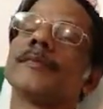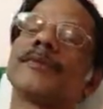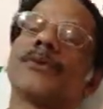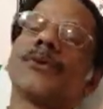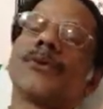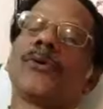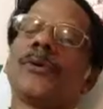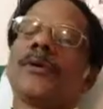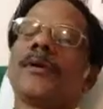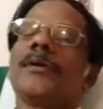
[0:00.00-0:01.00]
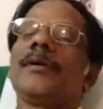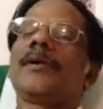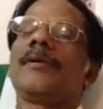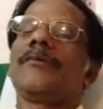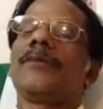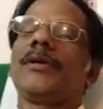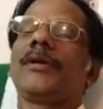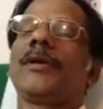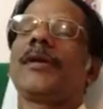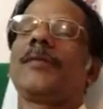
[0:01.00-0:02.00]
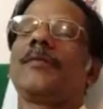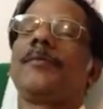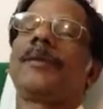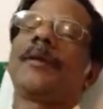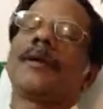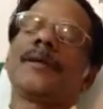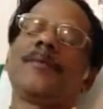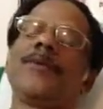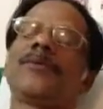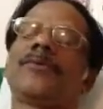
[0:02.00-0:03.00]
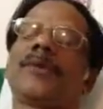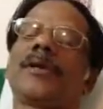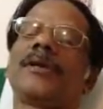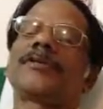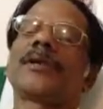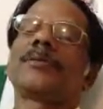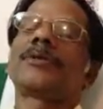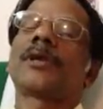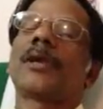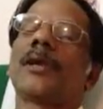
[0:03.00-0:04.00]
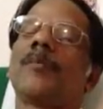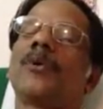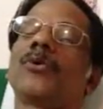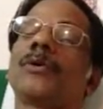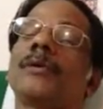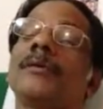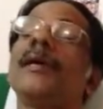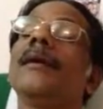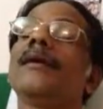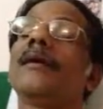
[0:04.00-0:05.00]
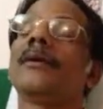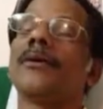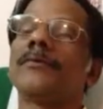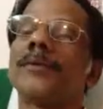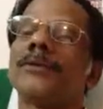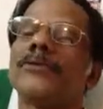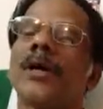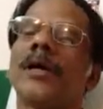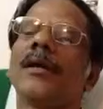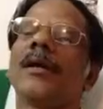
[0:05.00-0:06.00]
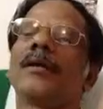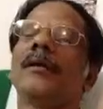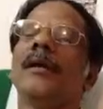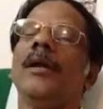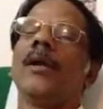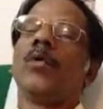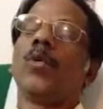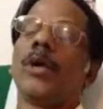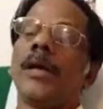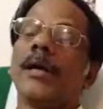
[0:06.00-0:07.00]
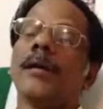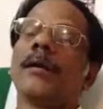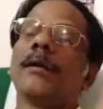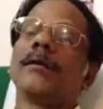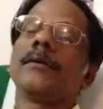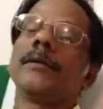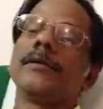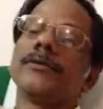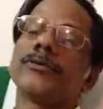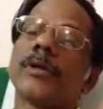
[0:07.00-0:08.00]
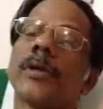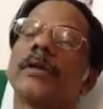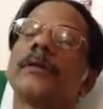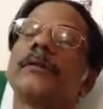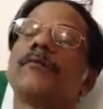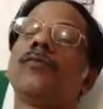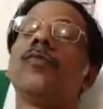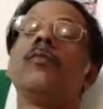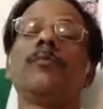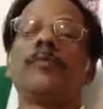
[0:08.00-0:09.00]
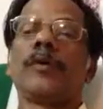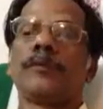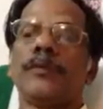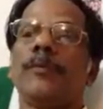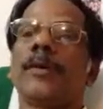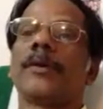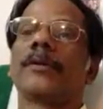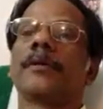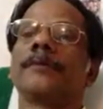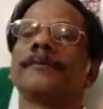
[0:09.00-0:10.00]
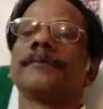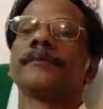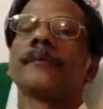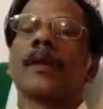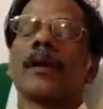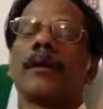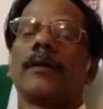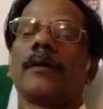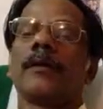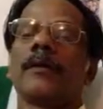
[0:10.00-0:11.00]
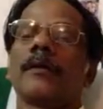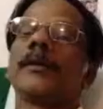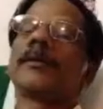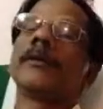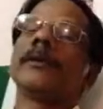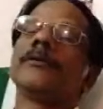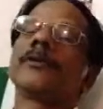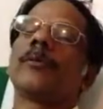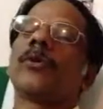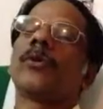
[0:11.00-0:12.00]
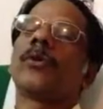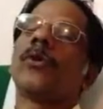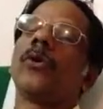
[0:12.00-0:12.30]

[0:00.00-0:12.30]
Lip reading: So here we get a beautiful description about the thinking of the child while inside the womb of the mother. It thinks about